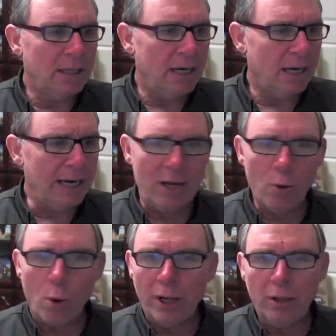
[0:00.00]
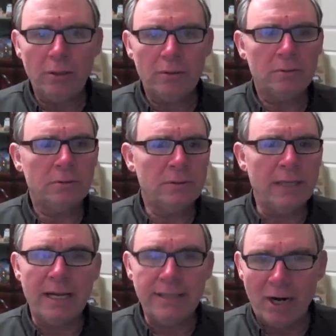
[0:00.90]
and oil
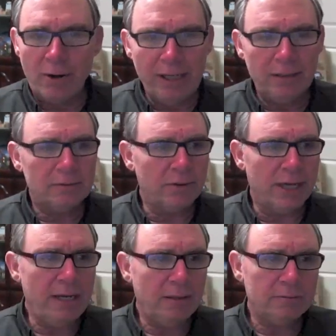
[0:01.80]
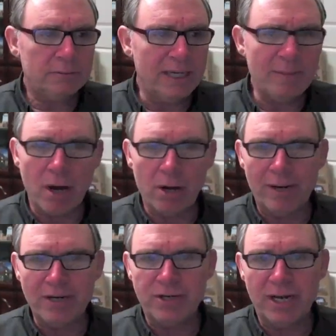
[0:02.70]
and dairy, okay, in
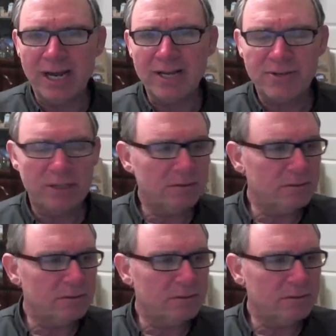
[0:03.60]
moderation, I guess.